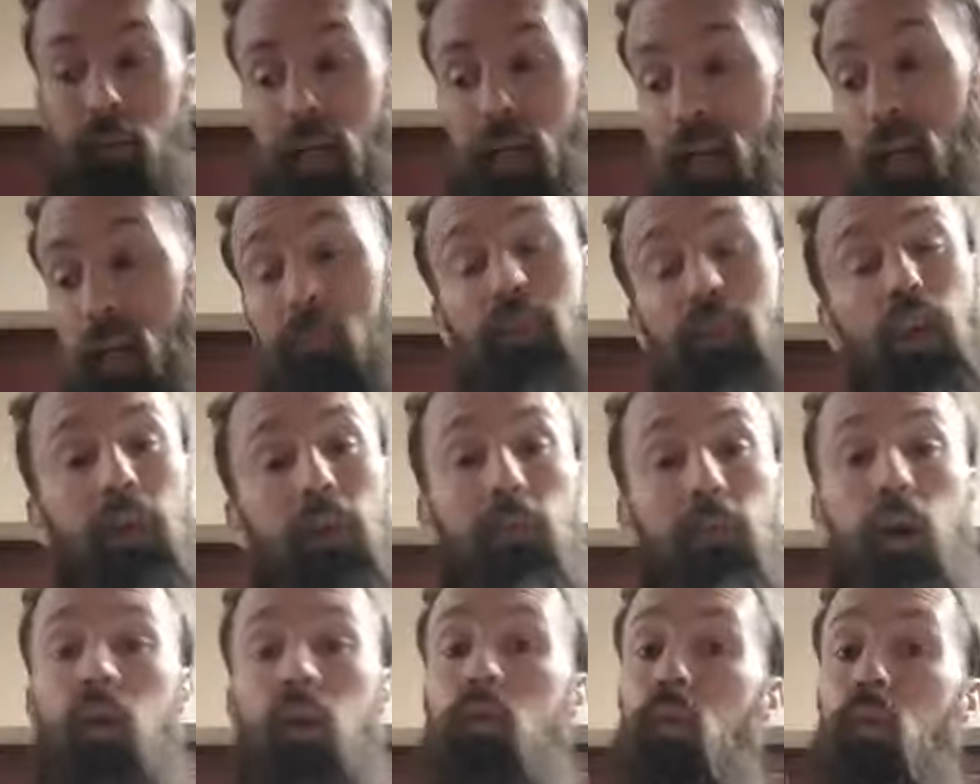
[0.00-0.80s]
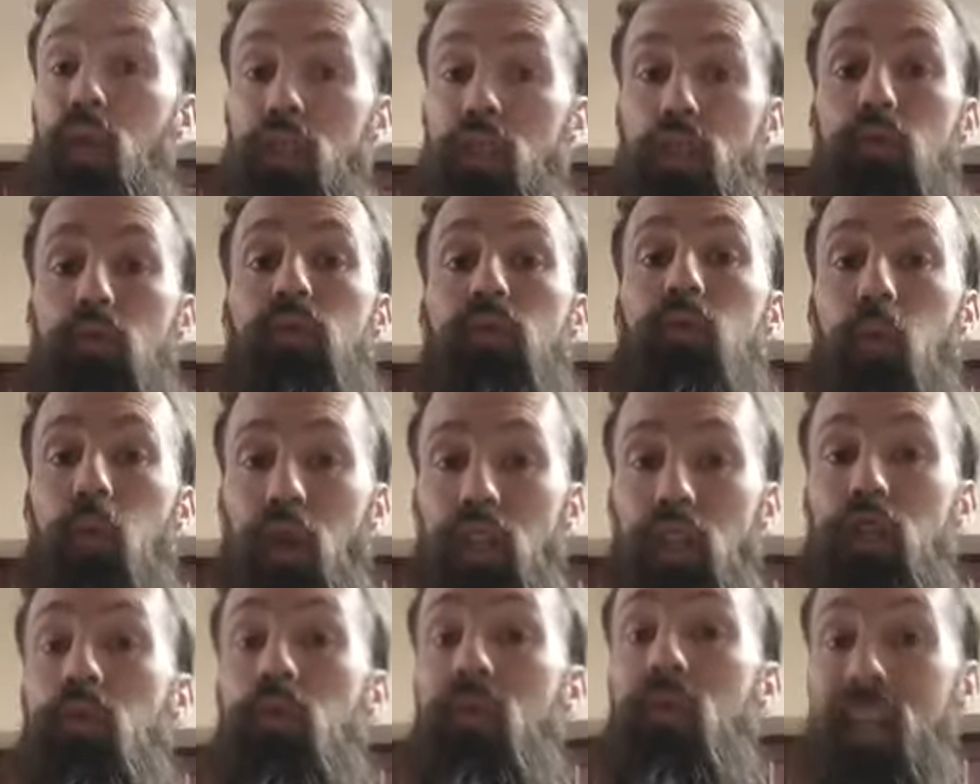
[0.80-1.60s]
and I'm talking about when you
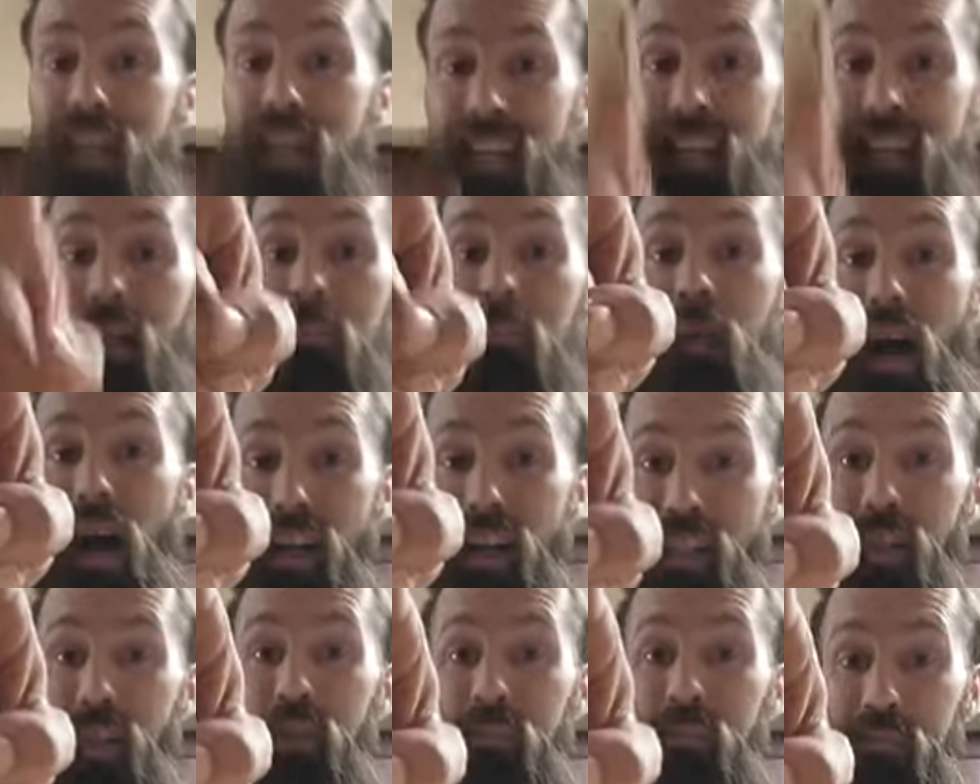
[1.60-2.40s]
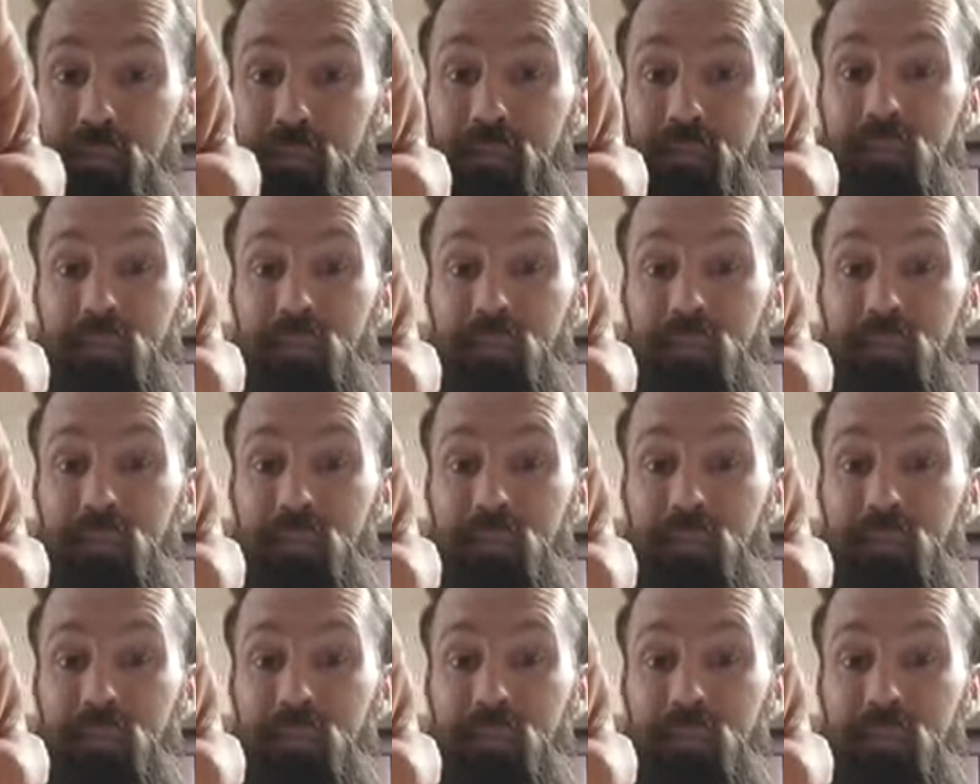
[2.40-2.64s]
when you get in the bio,